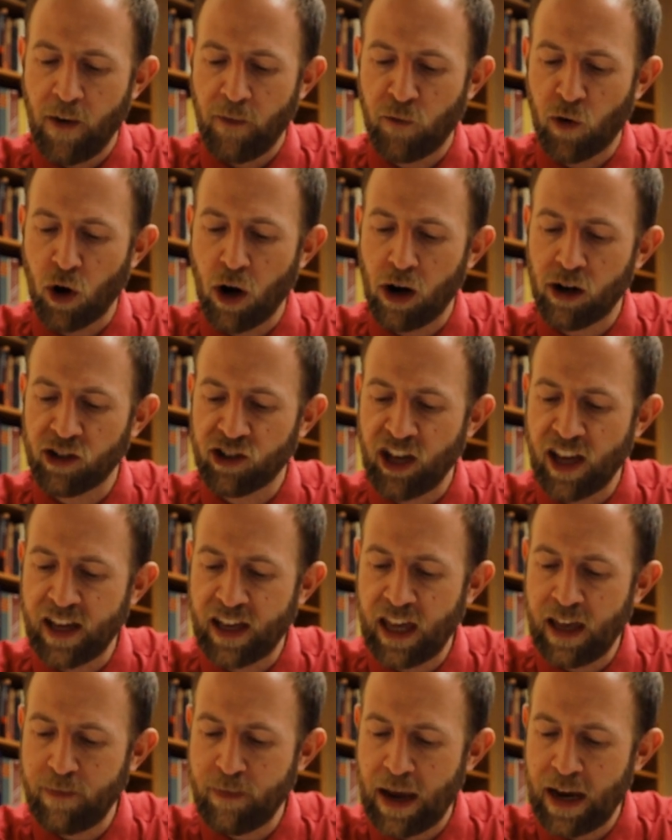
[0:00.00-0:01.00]
for our sake,
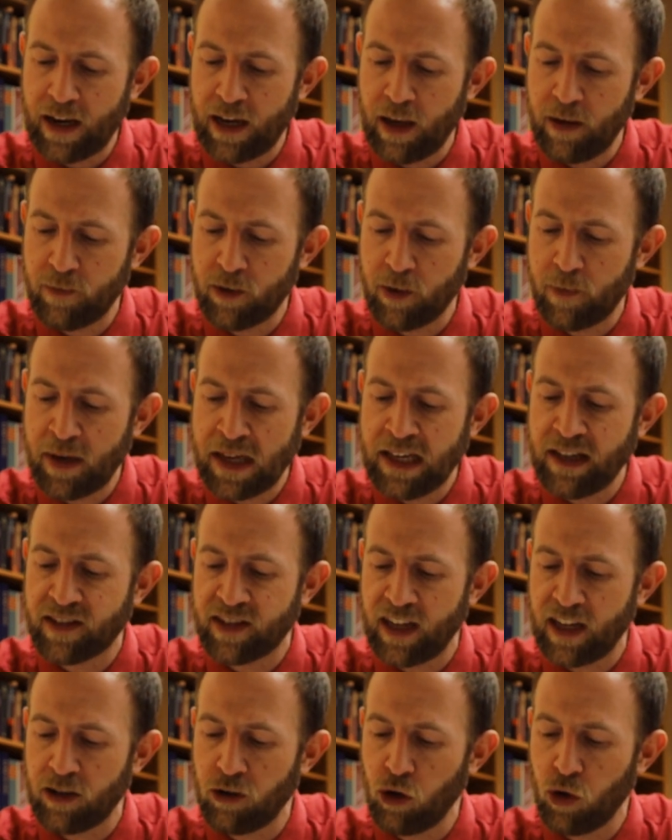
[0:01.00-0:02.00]
he made him to be
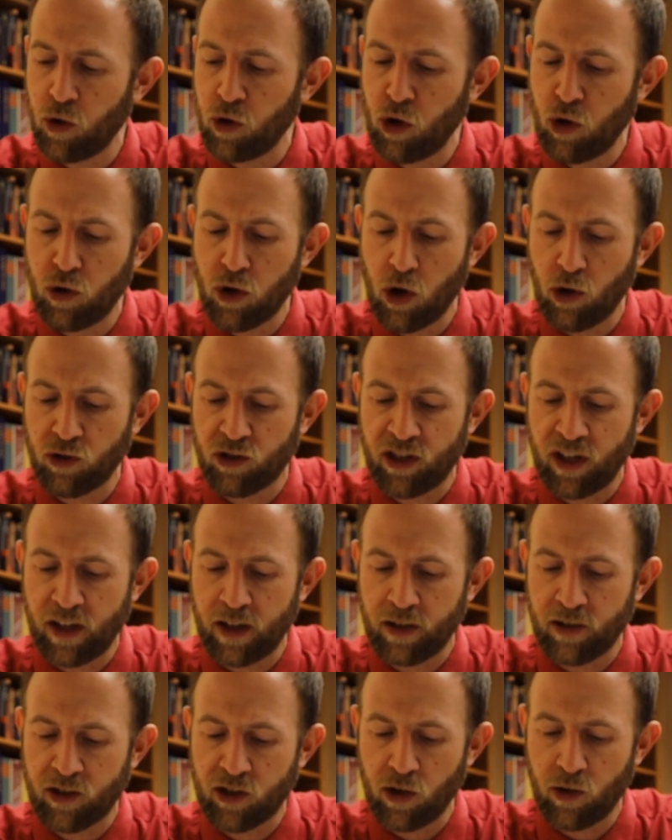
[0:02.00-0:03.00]
sin who knew no
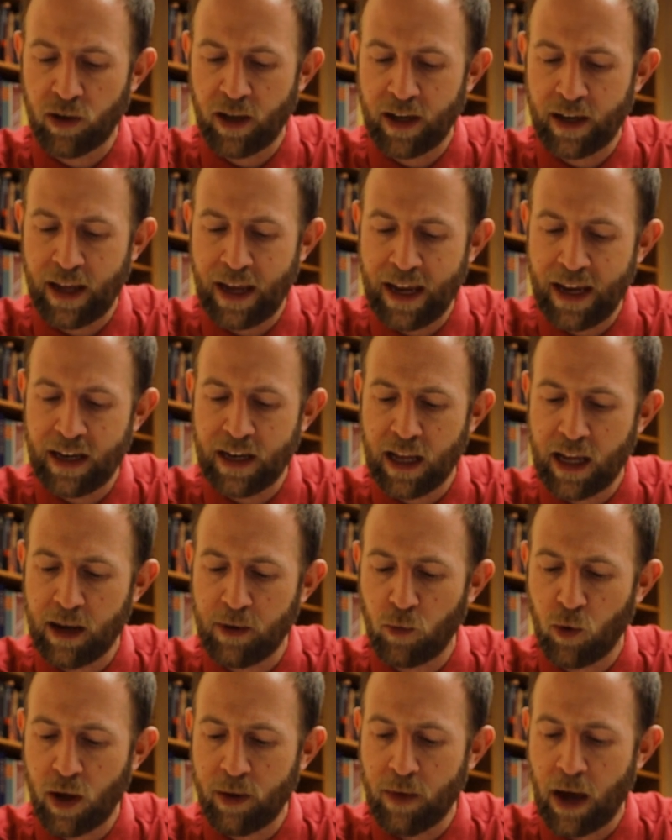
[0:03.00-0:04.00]
sin, so that in
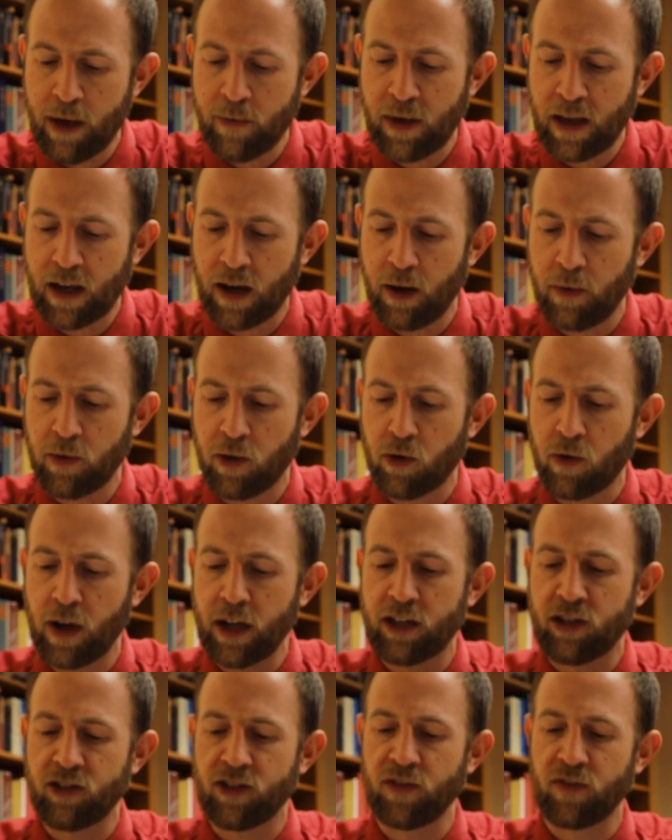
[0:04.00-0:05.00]
him we might become the
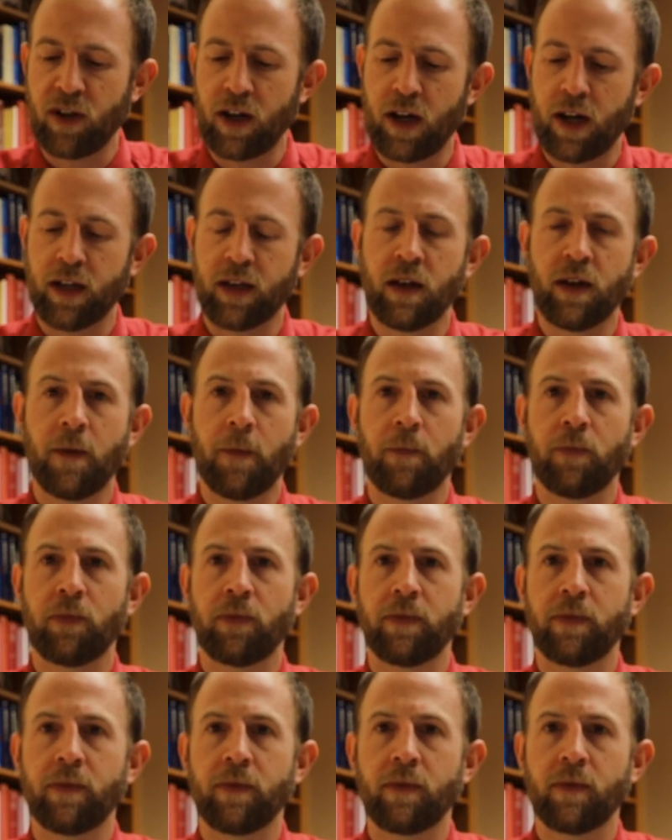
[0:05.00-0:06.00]
righteous of God.
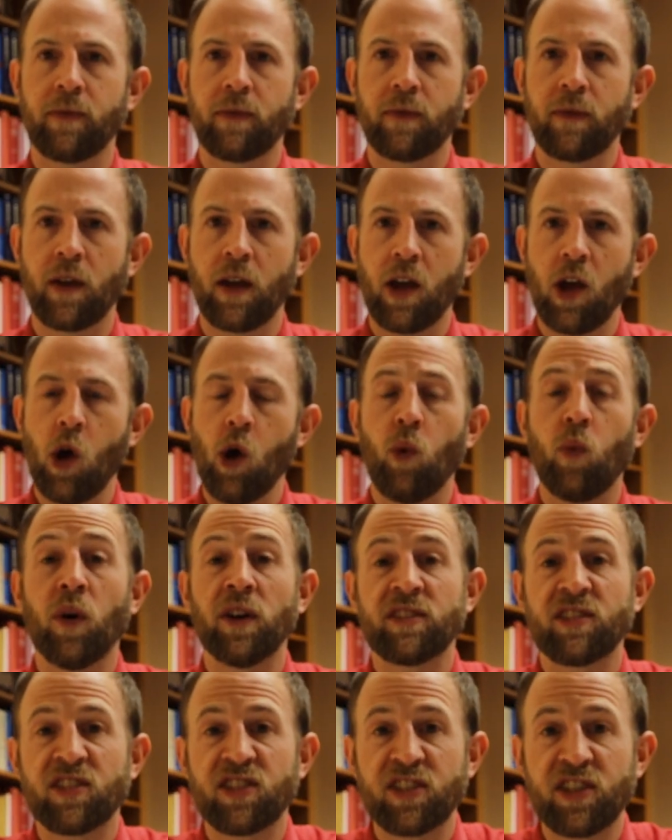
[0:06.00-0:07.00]

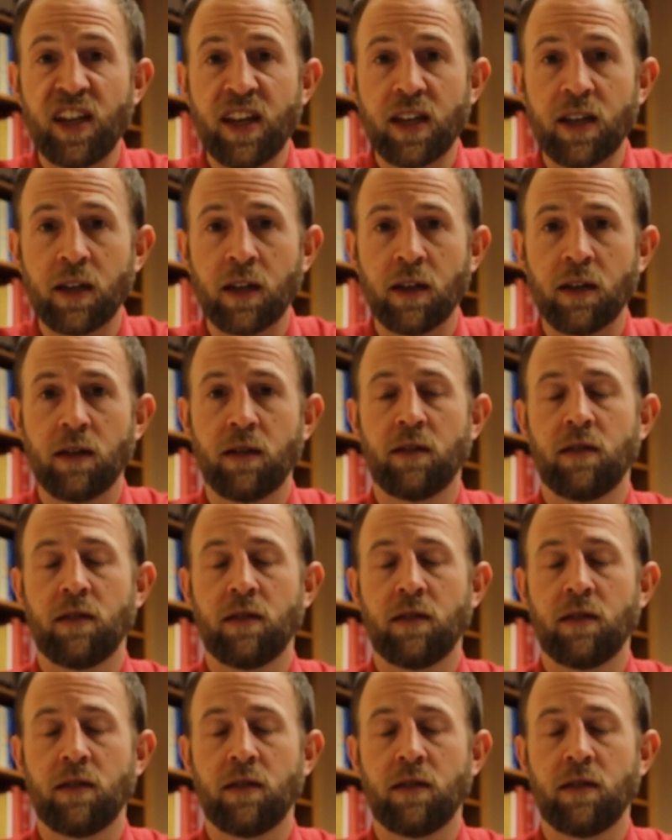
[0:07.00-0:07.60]
What's sin?